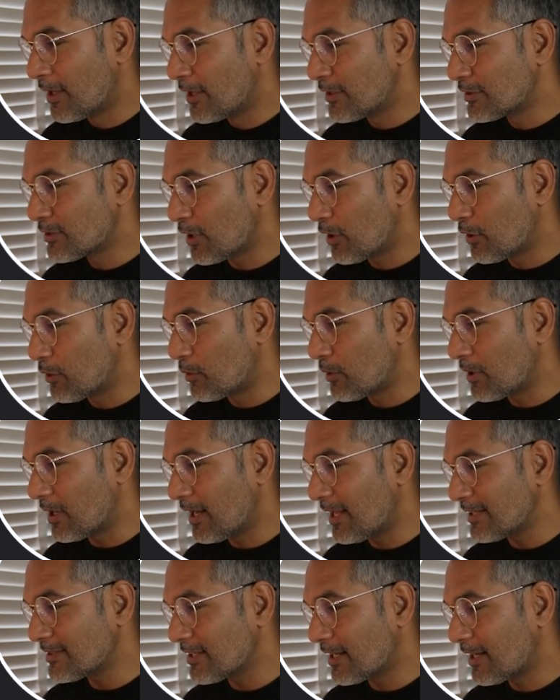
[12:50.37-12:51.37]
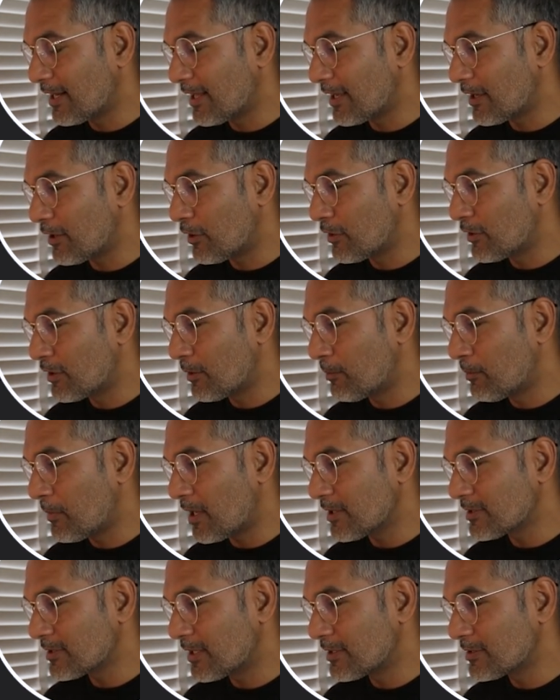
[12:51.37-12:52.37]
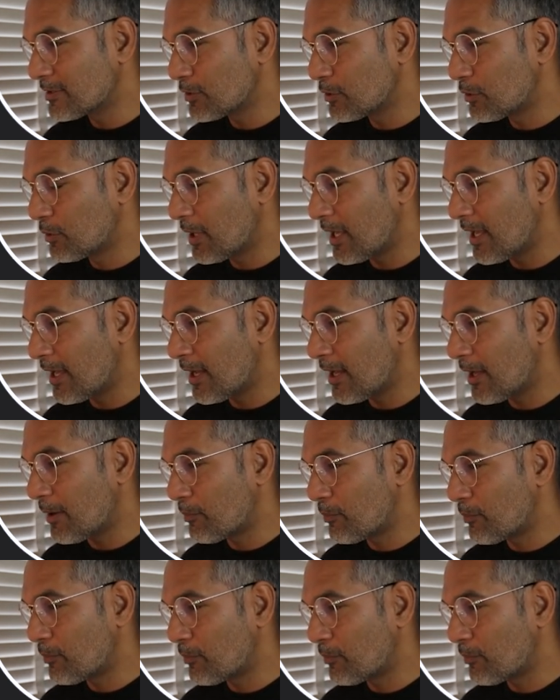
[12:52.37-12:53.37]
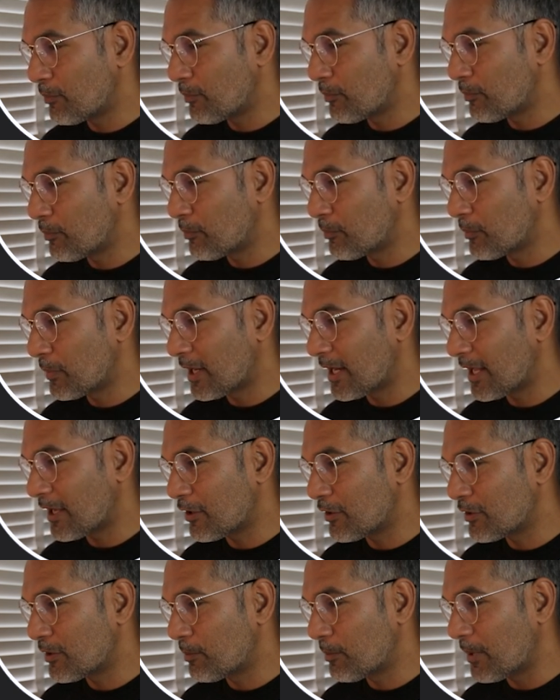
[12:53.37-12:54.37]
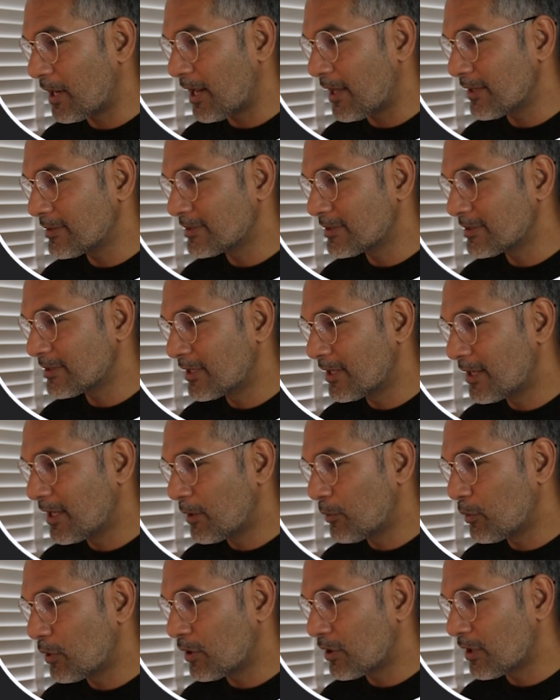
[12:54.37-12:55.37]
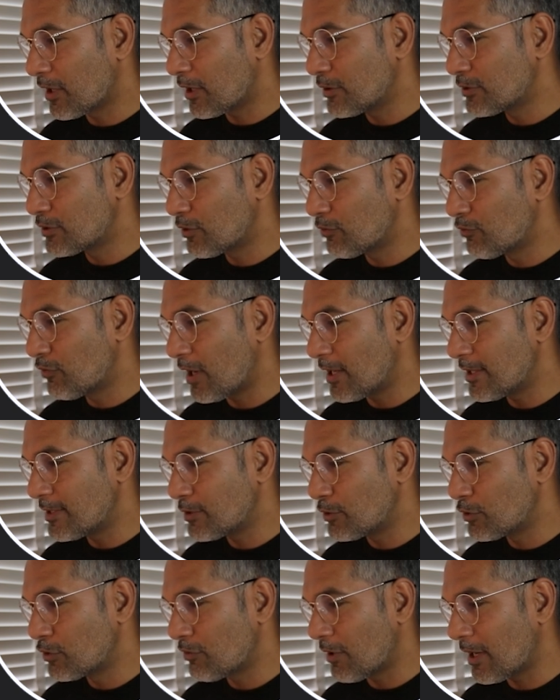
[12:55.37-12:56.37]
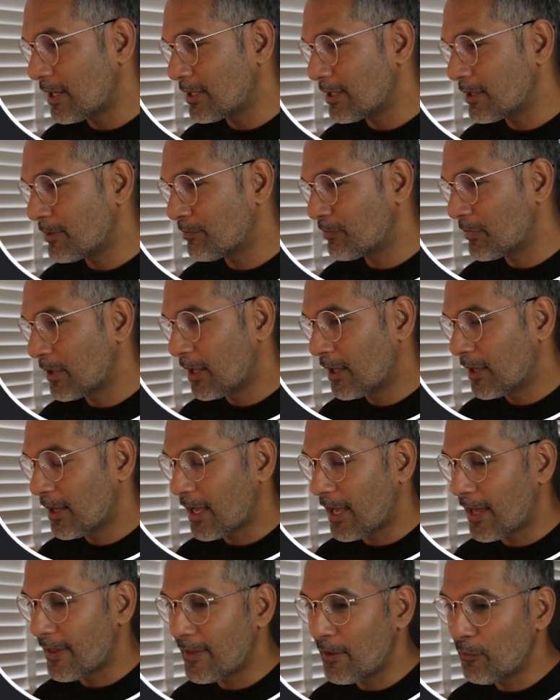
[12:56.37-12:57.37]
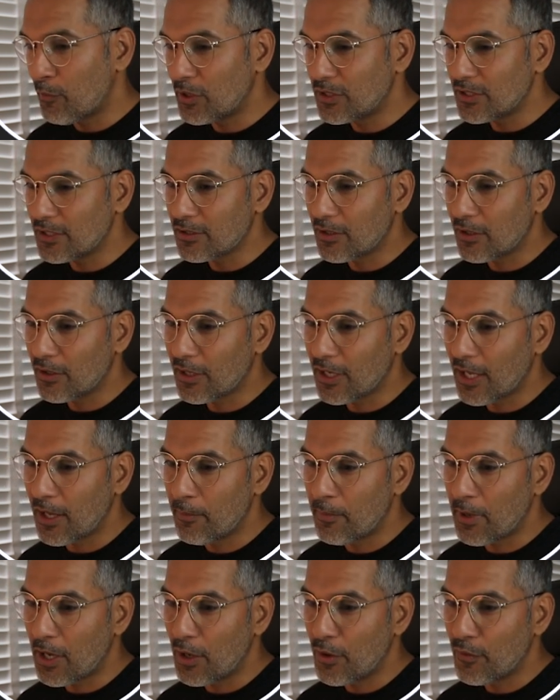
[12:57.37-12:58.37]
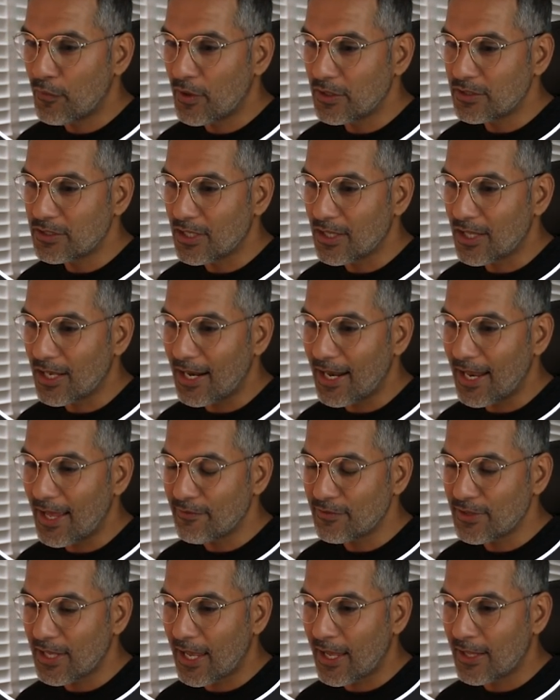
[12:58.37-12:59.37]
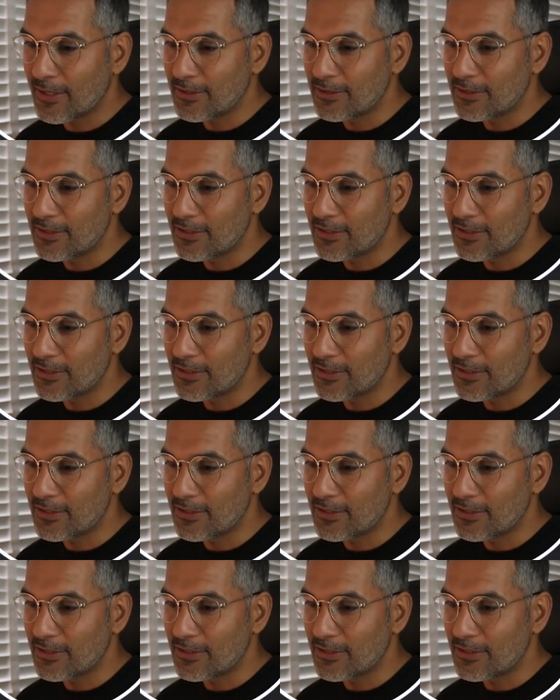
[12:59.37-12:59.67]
So let's click on the masking tool here, click on the plus, we're going to go to radial gradient, and then we're just going to come over to the left hand